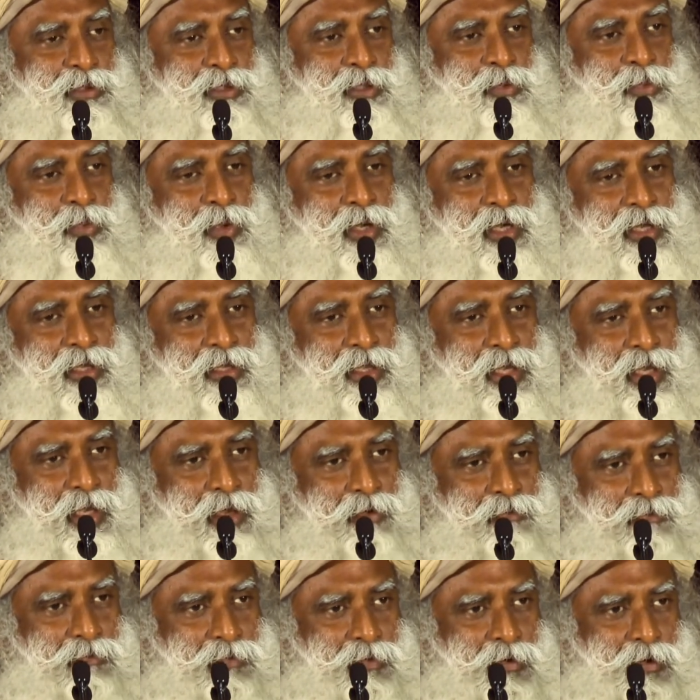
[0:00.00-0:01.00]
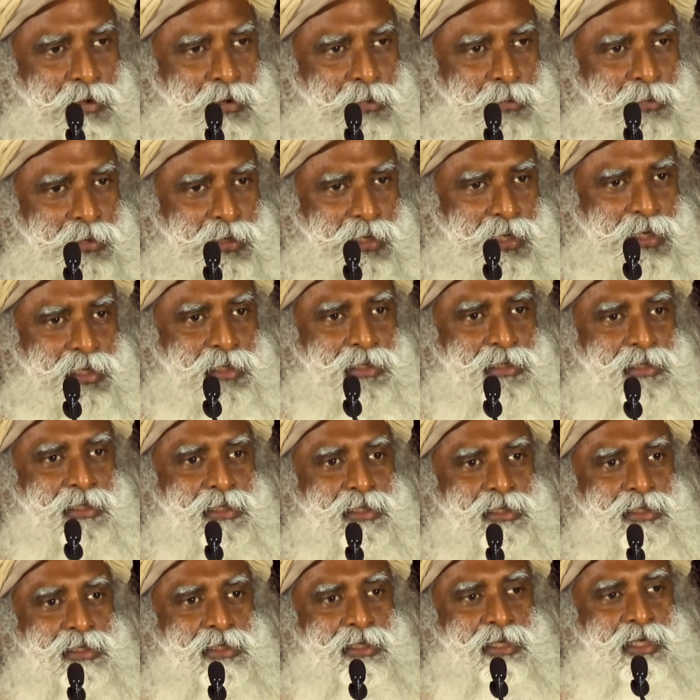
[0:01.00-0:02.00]
the way they have formed
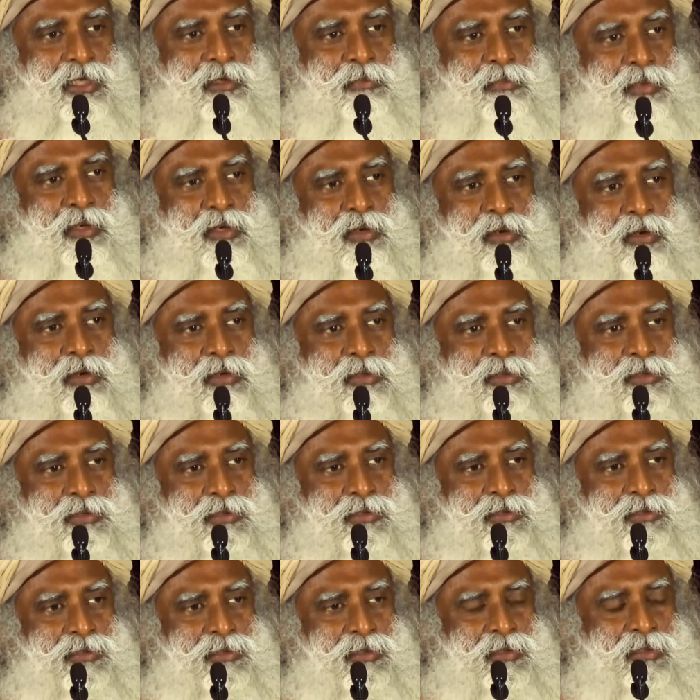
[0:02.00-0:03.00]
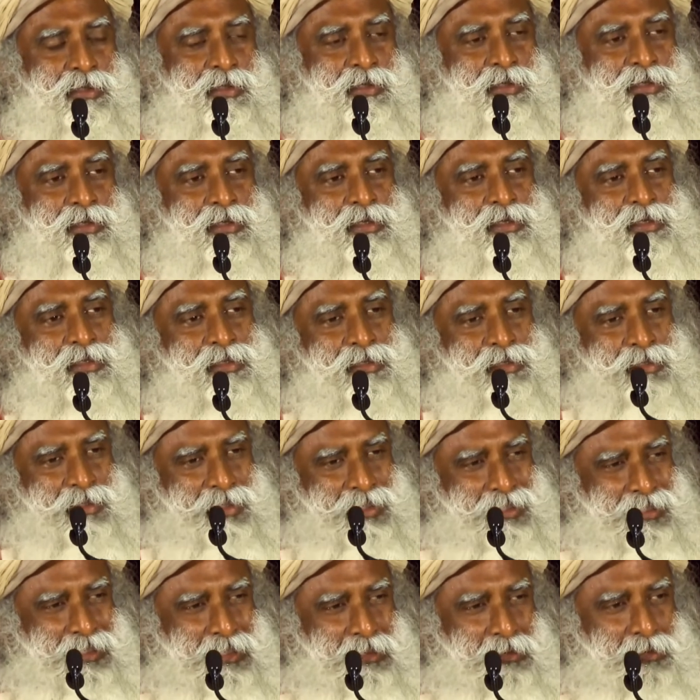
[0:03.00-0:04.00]
essentially because
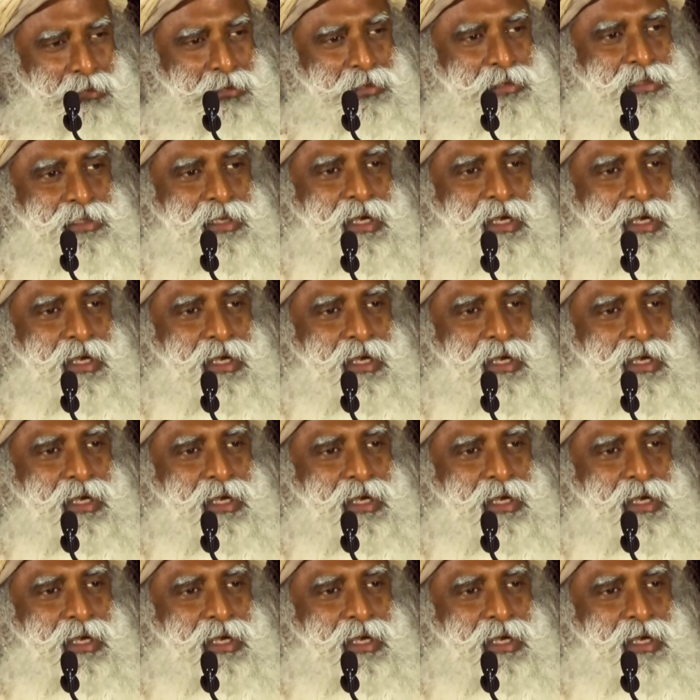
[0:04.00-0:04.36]
they're all